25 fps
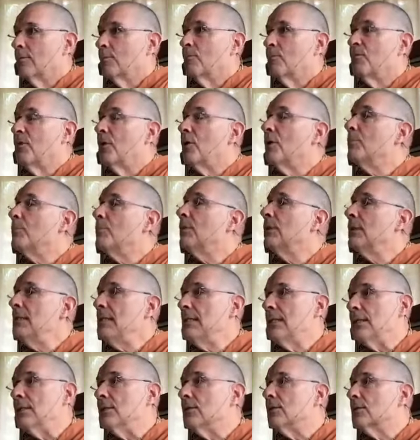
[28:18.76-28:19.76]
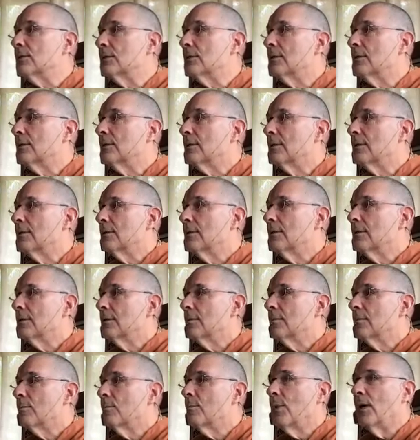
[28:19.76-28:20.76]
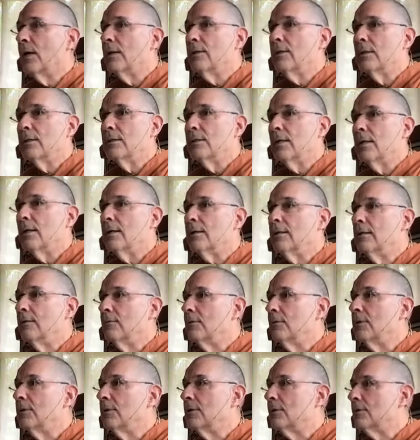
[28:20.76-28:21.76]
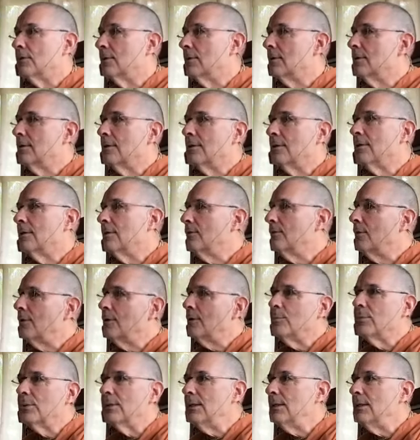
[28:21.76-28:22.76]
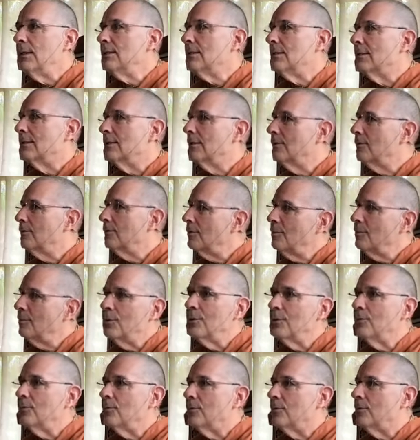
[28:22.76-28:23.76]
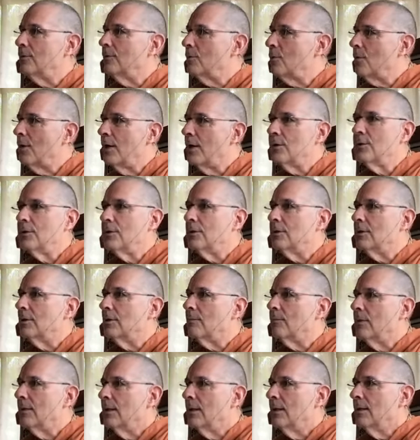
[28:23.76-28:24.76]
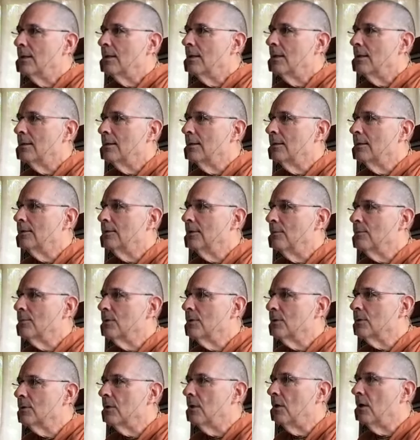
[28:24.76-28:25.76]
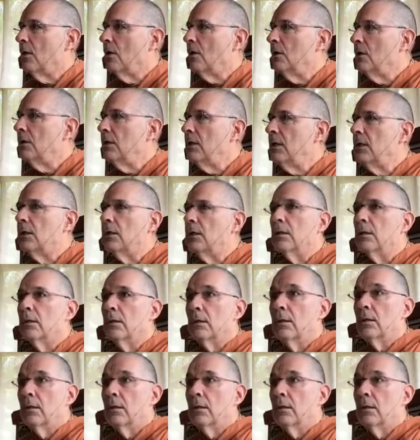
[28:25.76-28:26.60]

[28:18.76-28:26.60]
very pleased by these activities. They're very pleasing. They're very beautiful. They're watching them. And here comes this ugly